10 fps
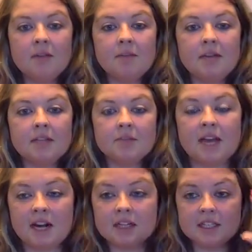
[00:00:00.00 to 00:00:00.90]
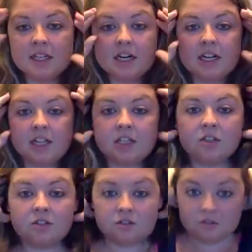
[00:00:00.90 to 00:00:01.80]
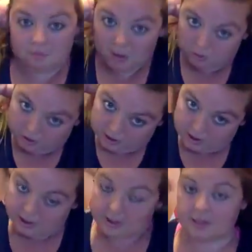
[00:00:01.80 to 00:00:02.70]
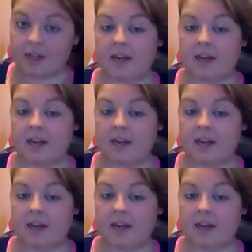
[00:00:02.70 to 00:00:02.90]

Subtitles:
because we are starting to post